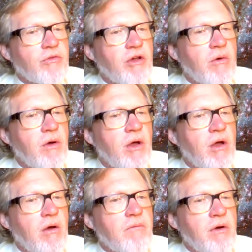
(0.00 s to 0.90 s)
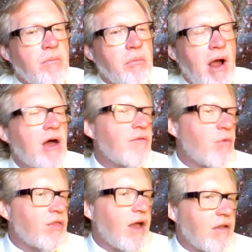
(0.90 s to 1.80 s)
So I'm very proud
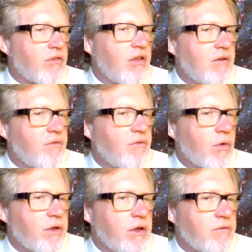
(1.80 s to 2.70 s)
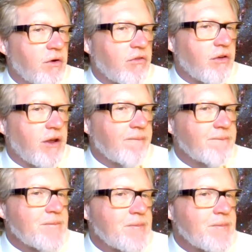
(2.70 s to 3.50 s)
of what that's done for the university.